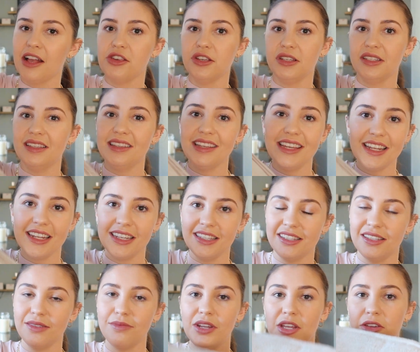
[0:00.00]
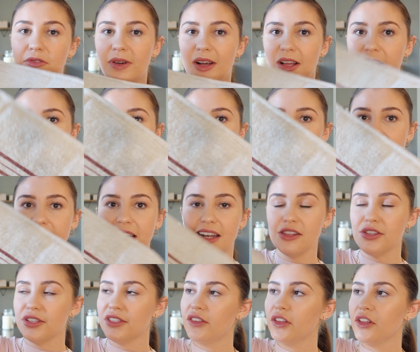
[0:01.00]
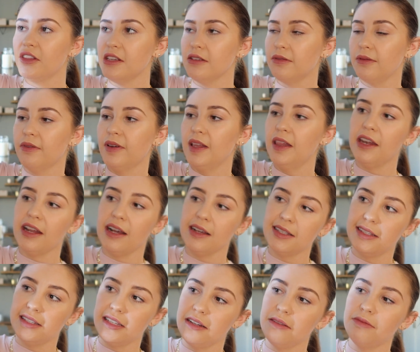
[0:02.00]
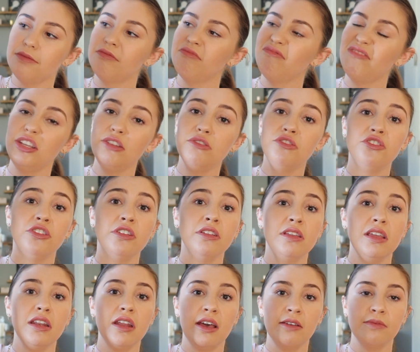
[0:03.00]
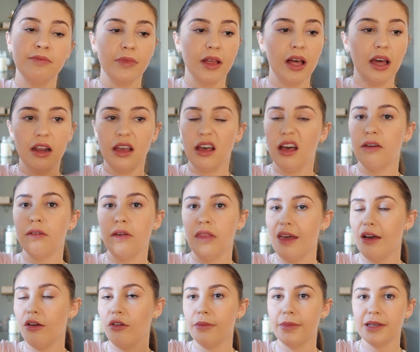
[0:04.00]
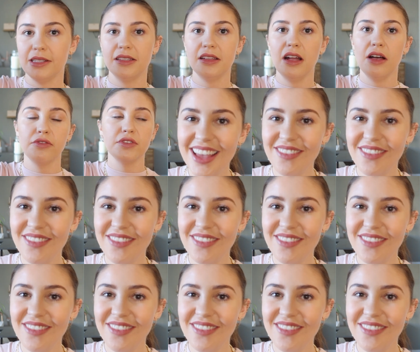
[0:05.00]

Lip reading: just needed some new ones and I just thought these were really nice and neutral, you know, kind of go with all my stuff.